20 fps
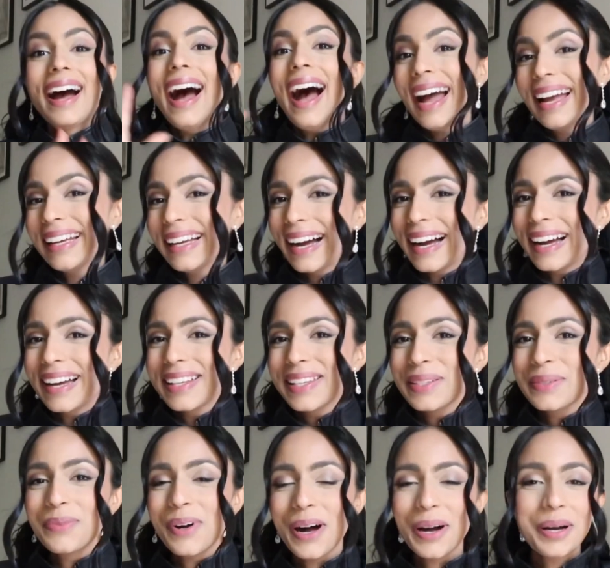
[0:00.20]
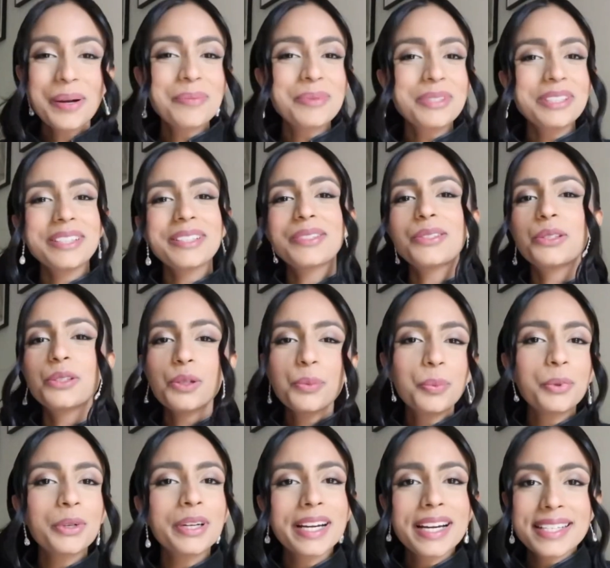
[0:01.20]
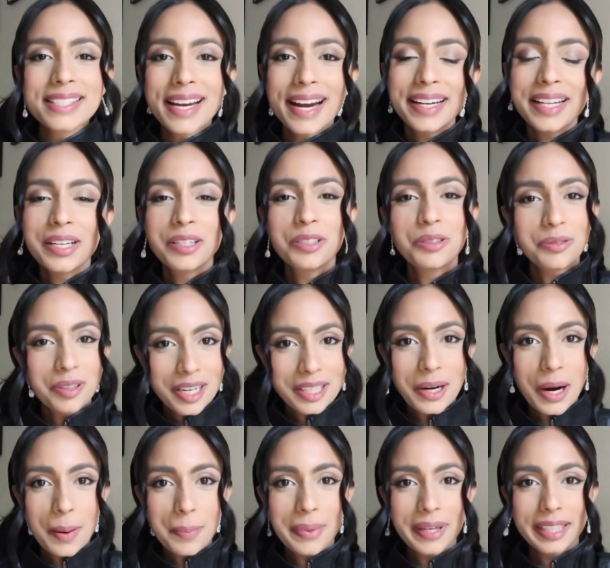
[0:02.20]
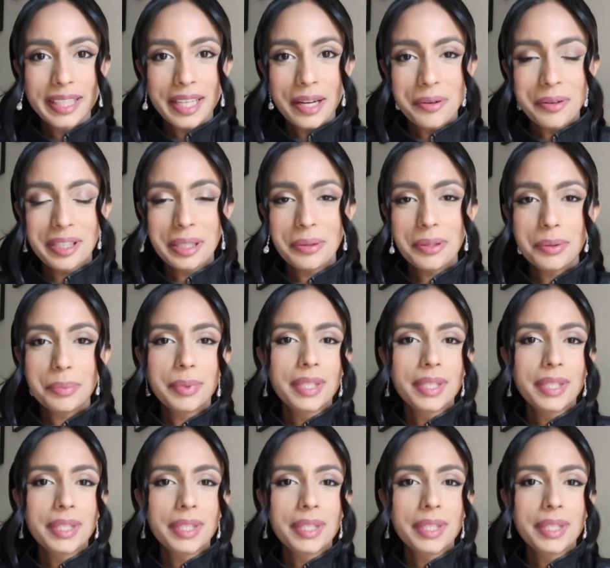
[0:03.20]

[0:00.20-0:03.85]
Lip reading: Hi guys, and welcome to the super exciting red carpet Get Ready With